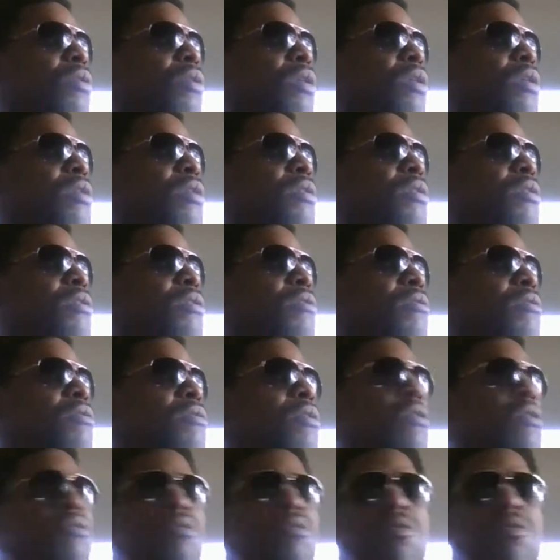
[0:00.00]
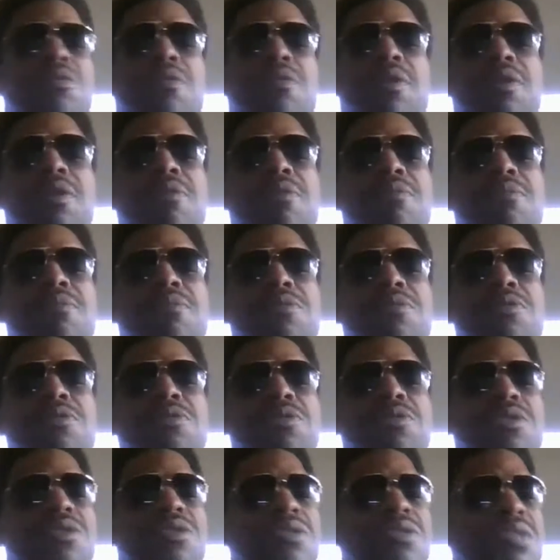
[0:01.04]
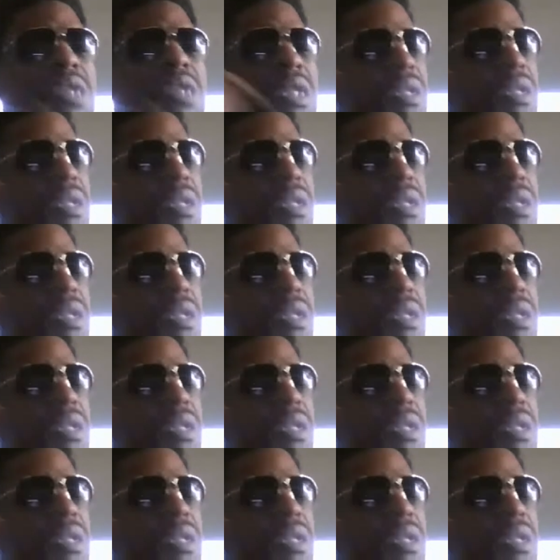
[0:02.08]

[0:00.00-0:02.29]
And just, some great musicians out